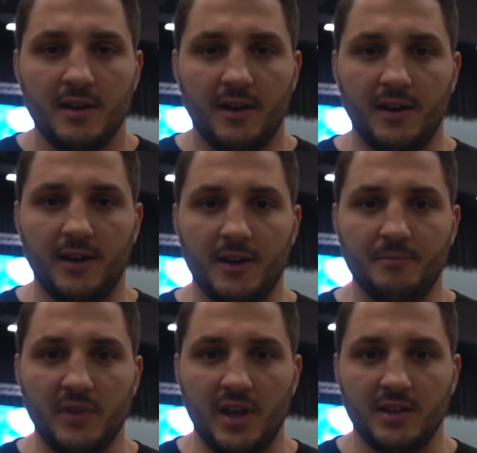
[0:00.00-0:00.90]

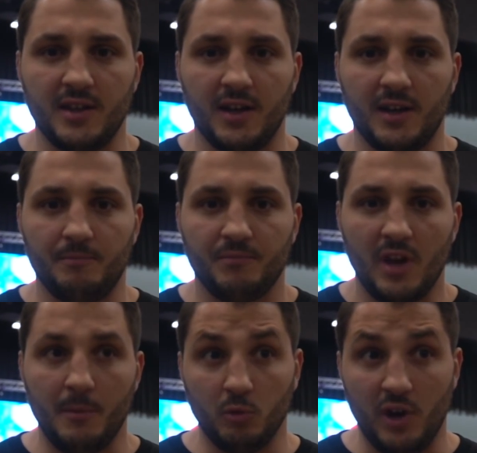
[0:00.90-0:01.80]

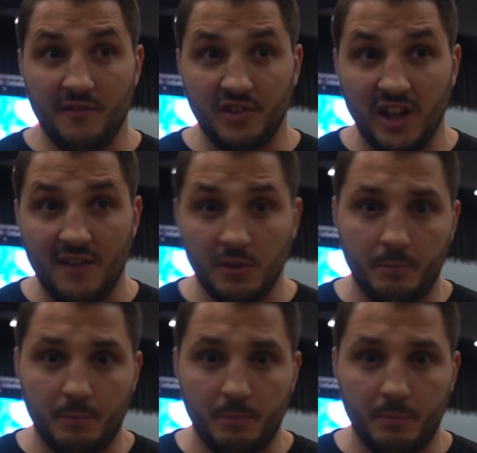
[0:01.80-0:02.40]
I mean, we have 11